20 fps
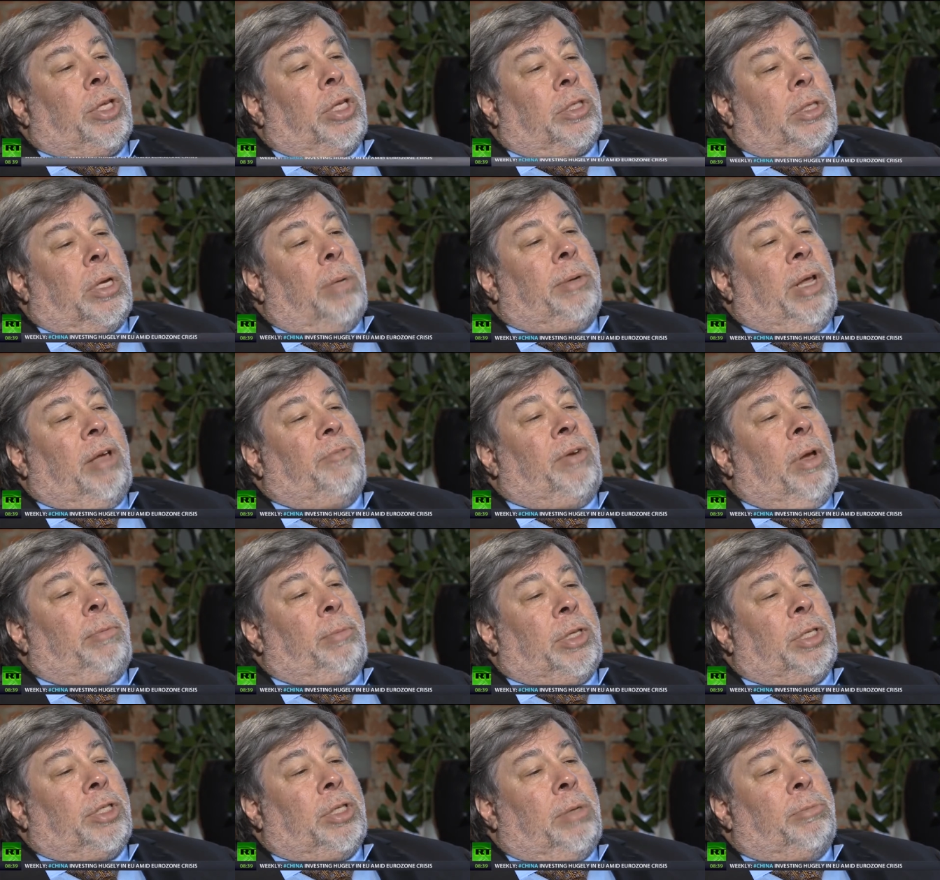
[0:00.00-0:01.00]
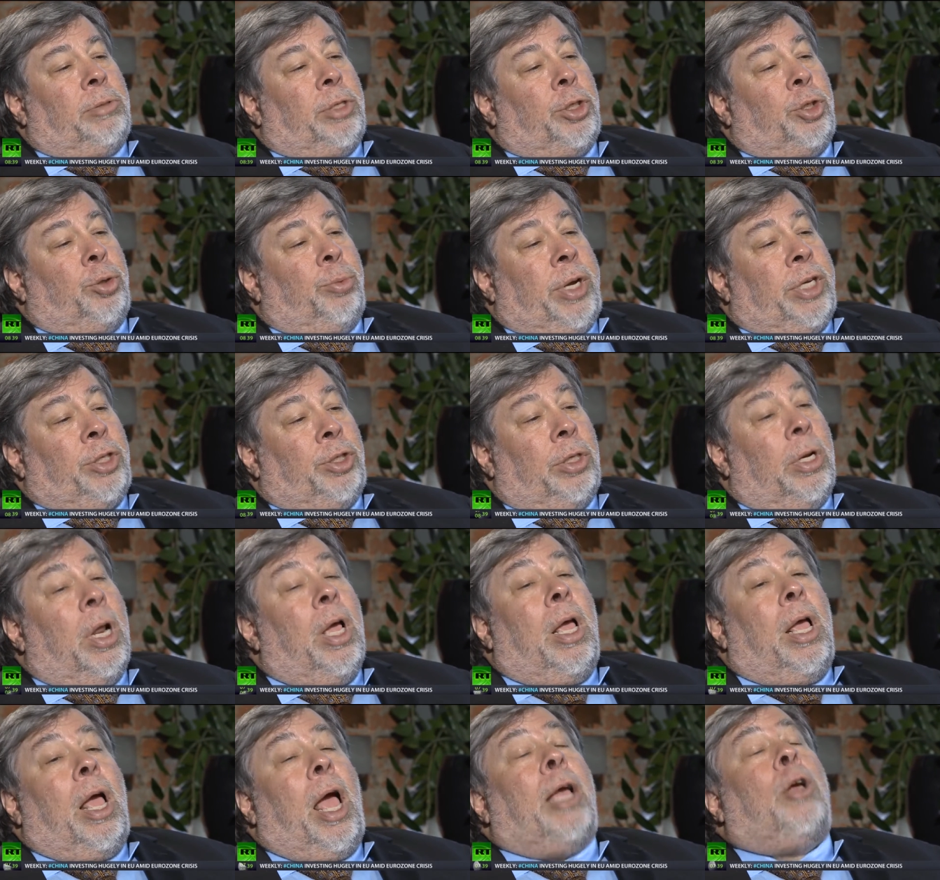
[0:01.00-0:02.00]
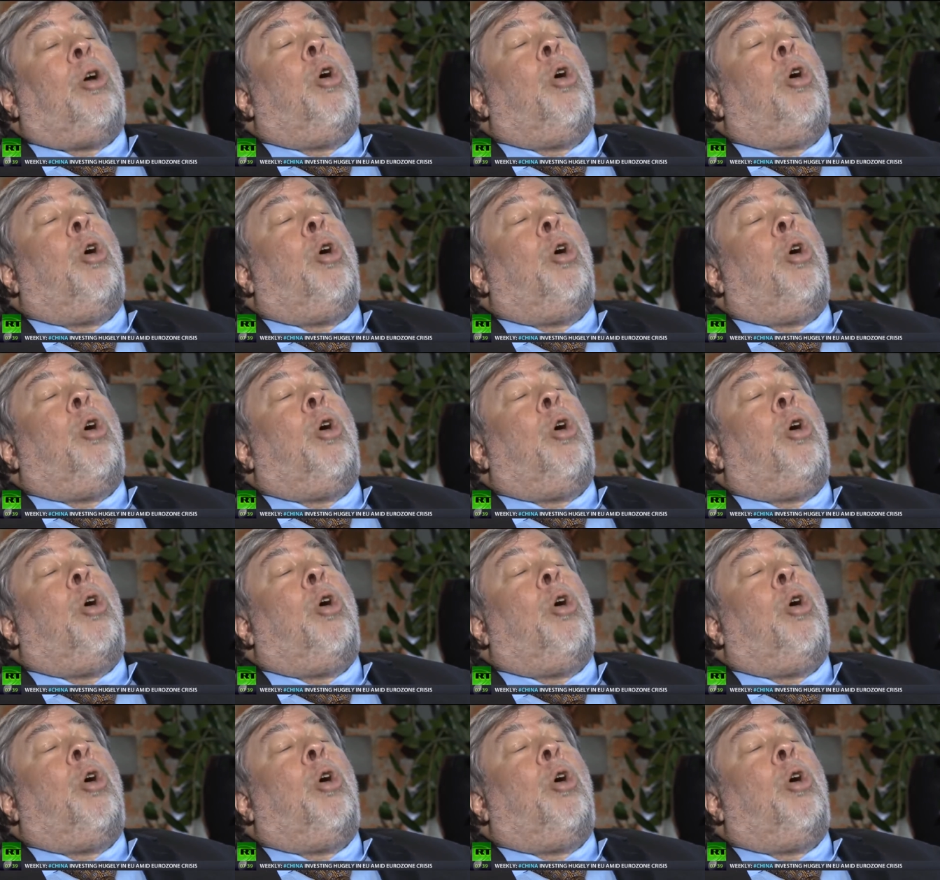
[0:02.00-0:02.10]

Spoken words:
that someday, if I'm in the same situation, I